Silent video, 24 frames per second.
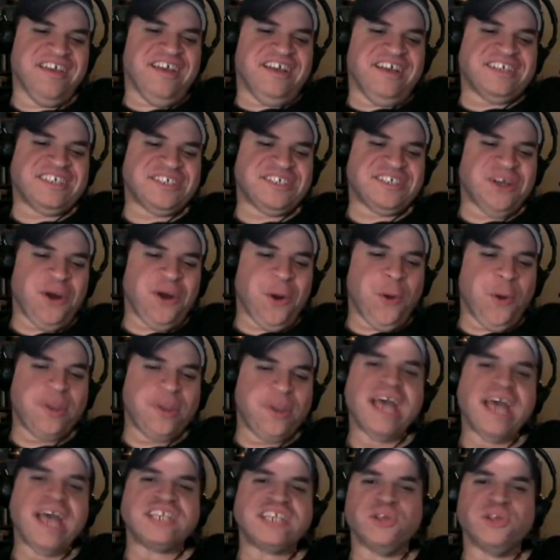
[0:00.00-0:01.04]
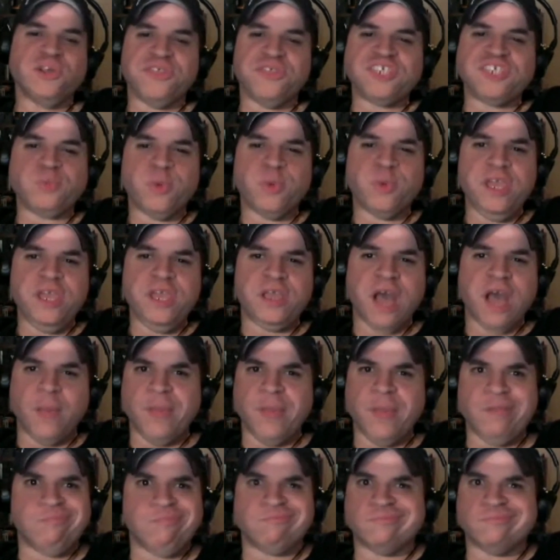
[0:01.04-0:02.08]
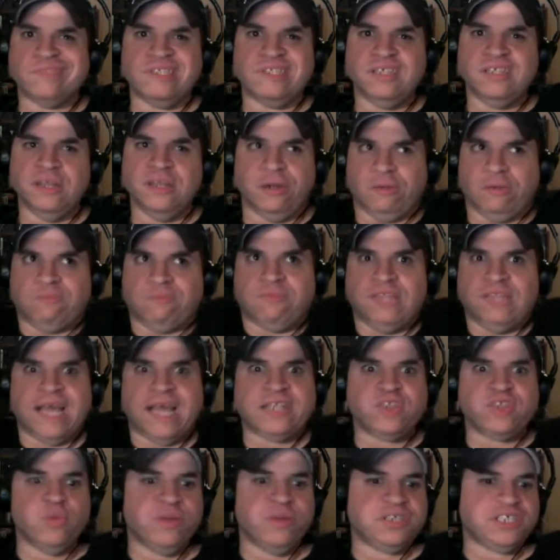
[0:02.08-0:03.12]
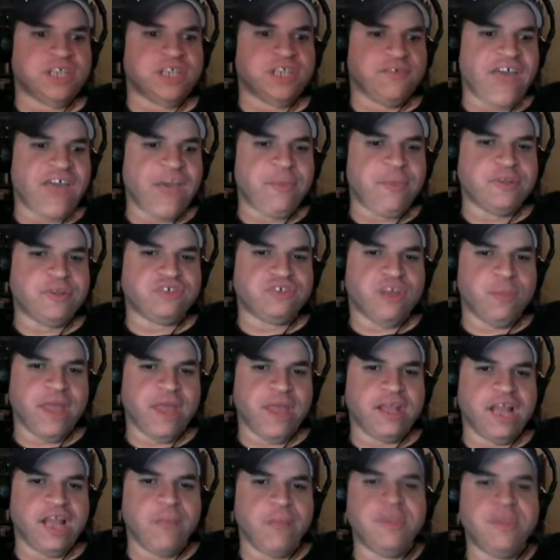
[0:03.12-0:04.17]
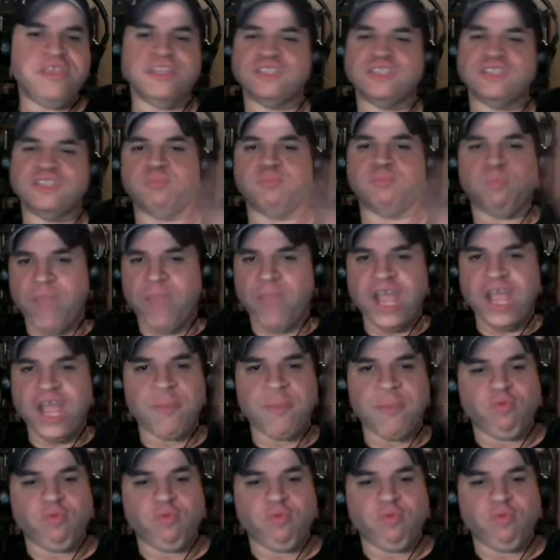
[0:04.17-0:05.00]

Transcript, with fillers: So yeah, so this week, I mean, you know, not too much stuff happened. So I'm like, let me just make up a